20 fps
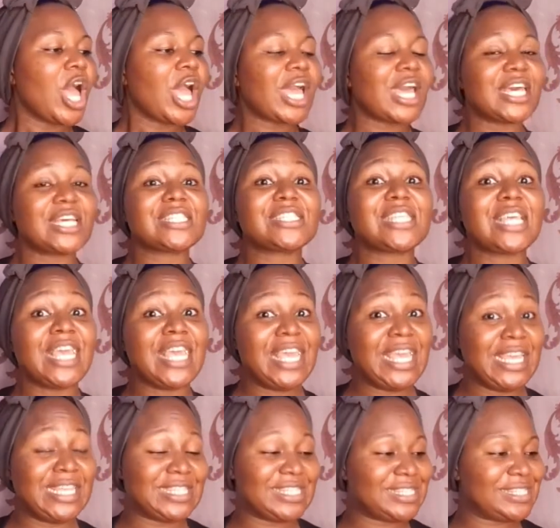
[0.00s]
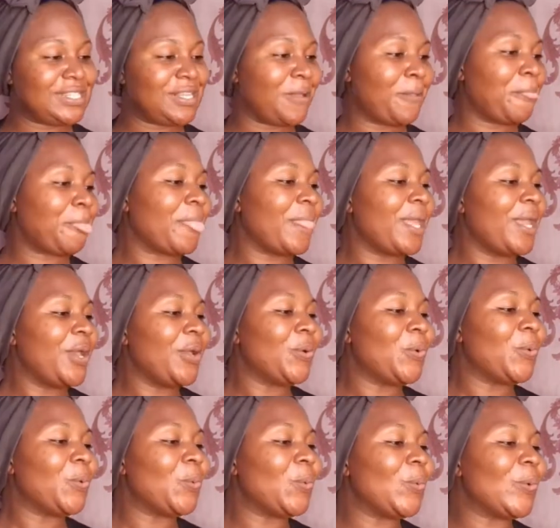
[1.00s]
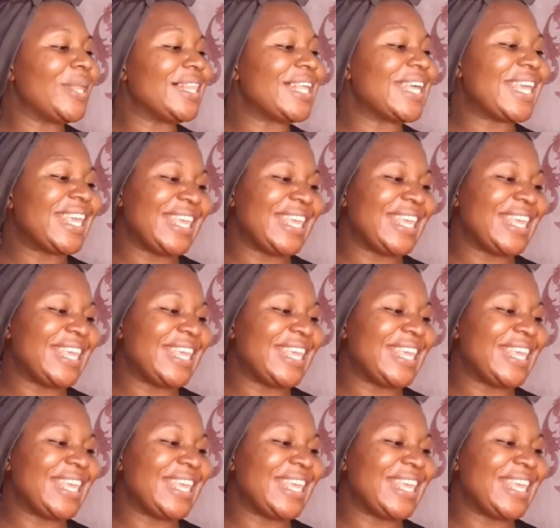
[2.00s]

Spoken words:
because heat will